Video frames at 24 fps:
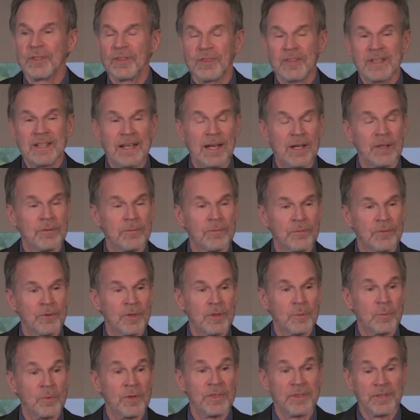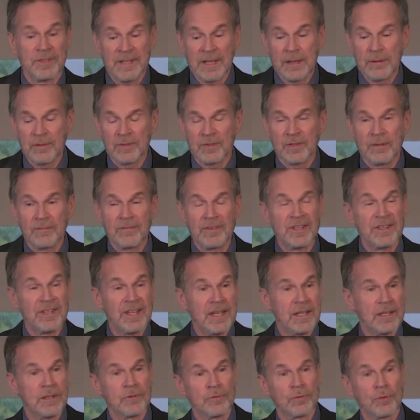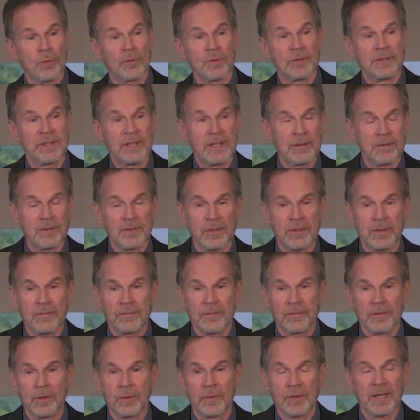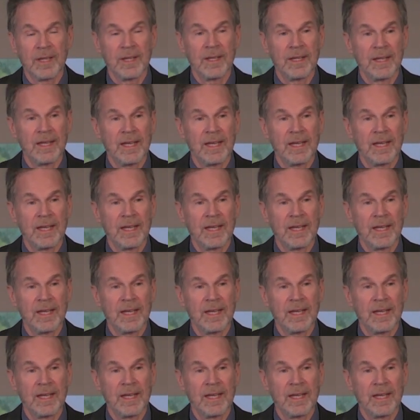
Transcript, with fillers: get out in front with the narrative, then they control the narrative, okay?